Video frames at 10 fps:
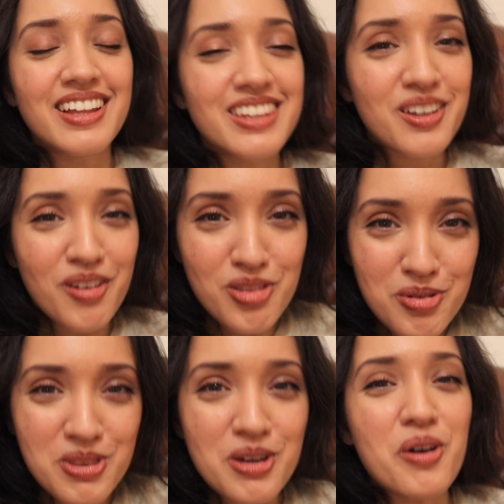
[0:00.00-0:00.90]
and then go
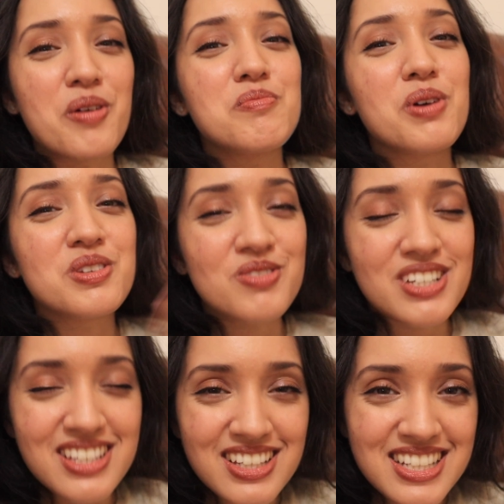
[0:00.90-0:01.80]
through the whole post
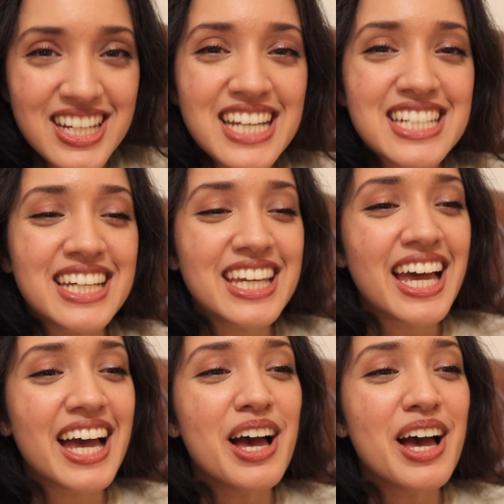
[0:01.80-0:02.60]
resuscitation care.